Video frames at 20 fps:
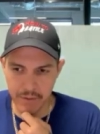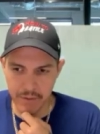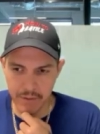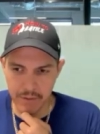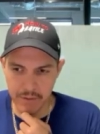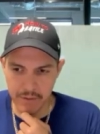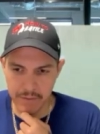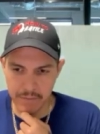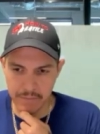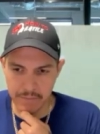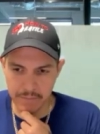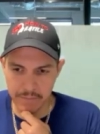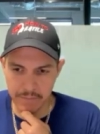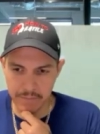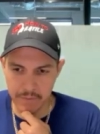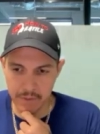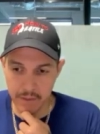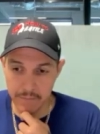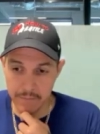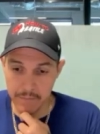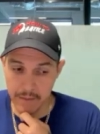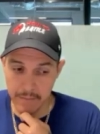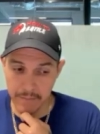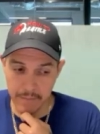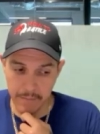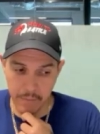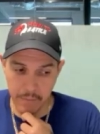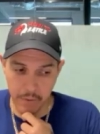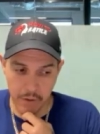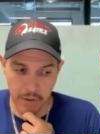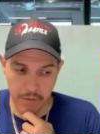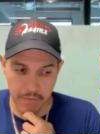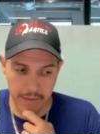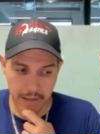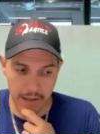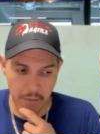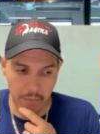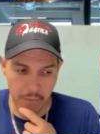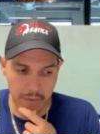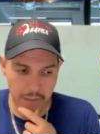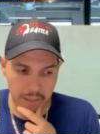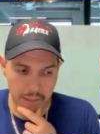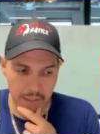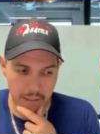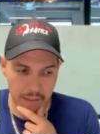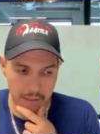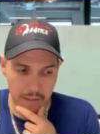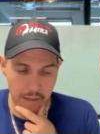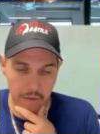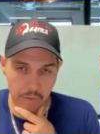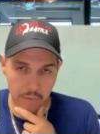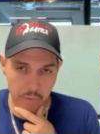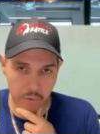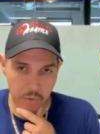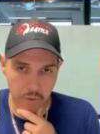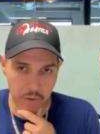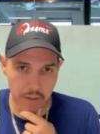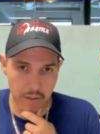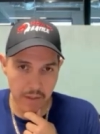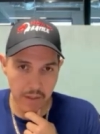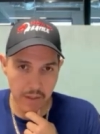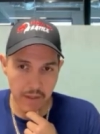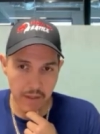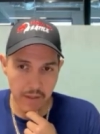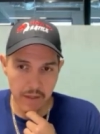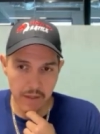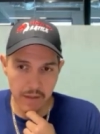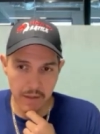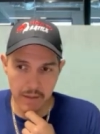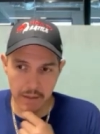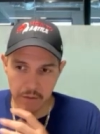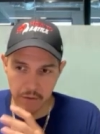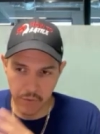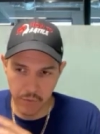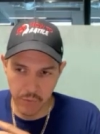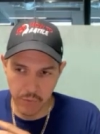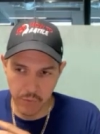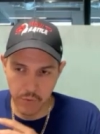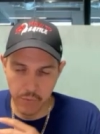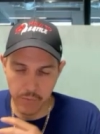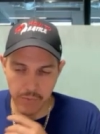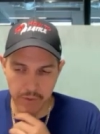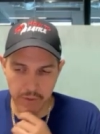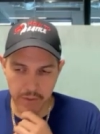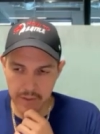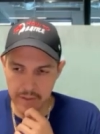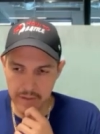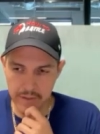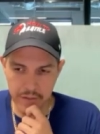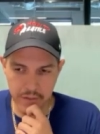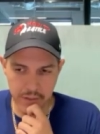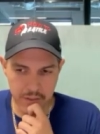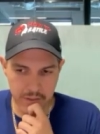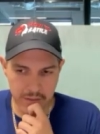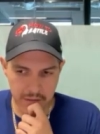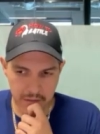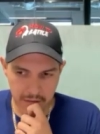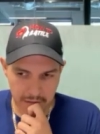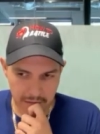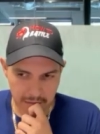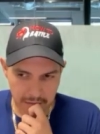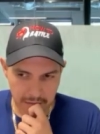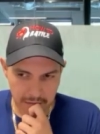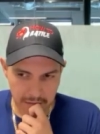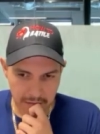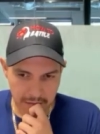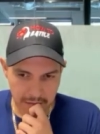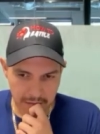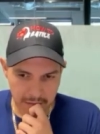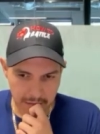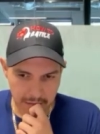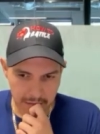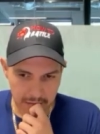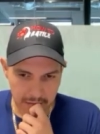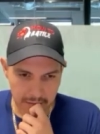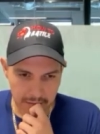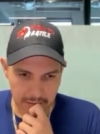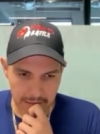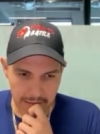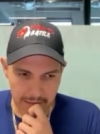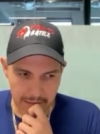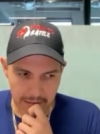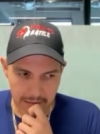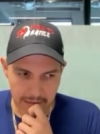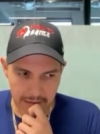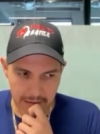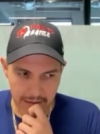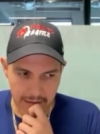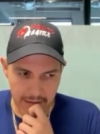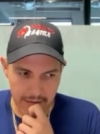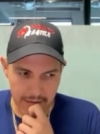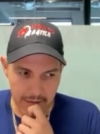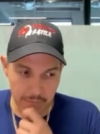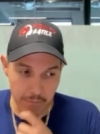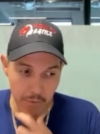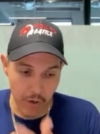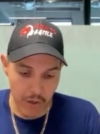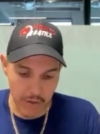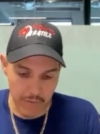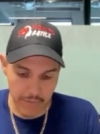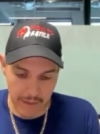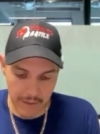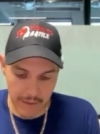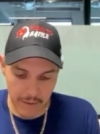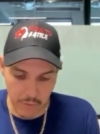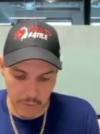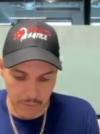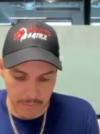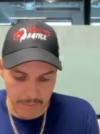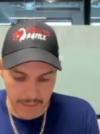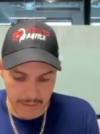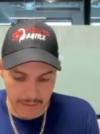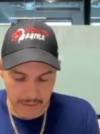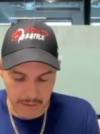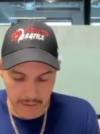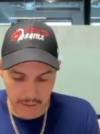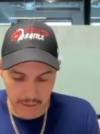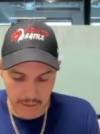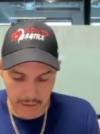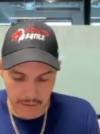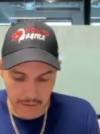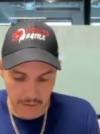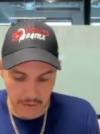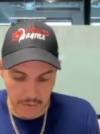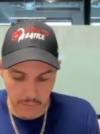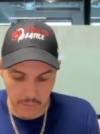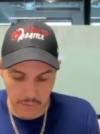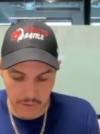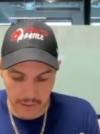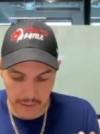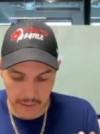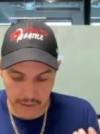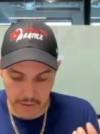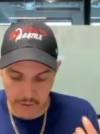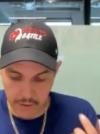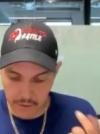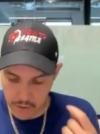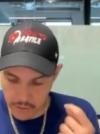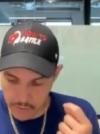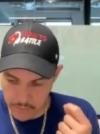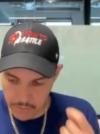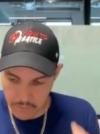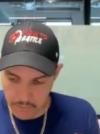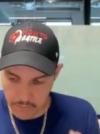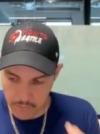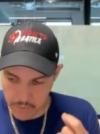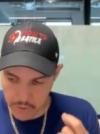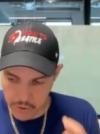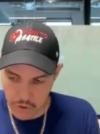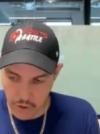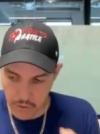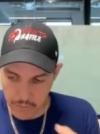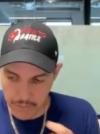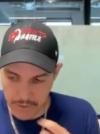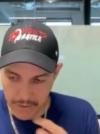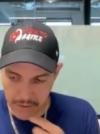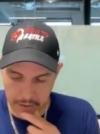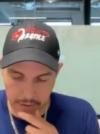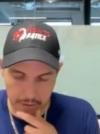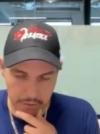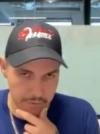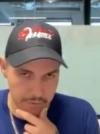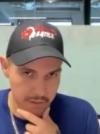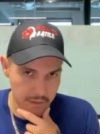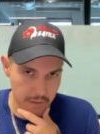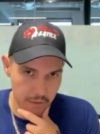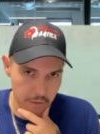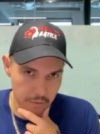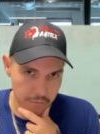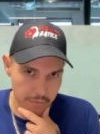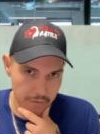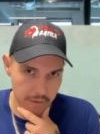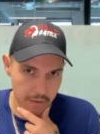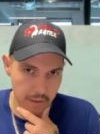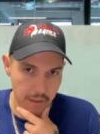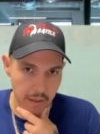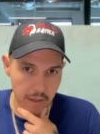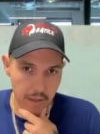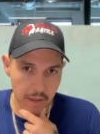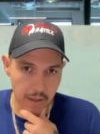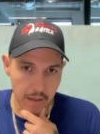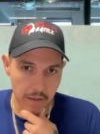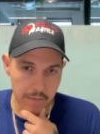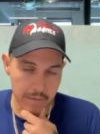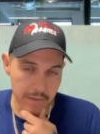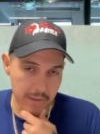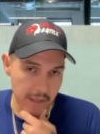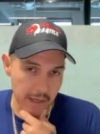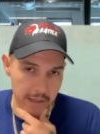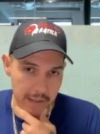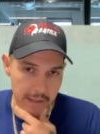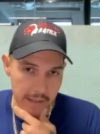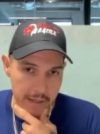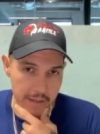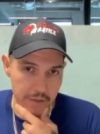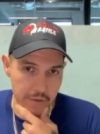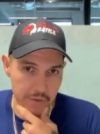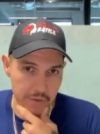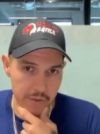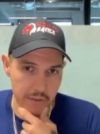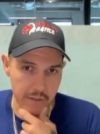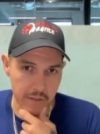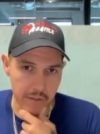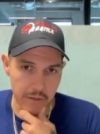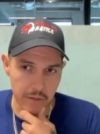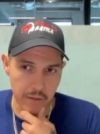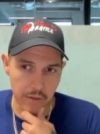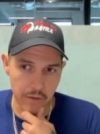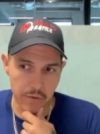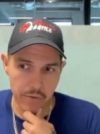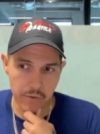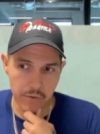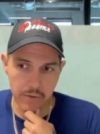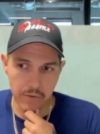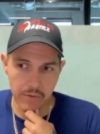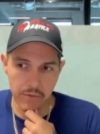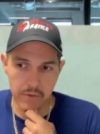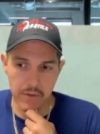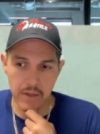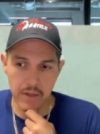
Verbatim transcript: um, I'm I'm part of that one and another one, another group, and it's just uh, and I, it's part of like going back to the other one, like, you know, sharpening yourself and um, staying dangerous. You know, you, you, yeah.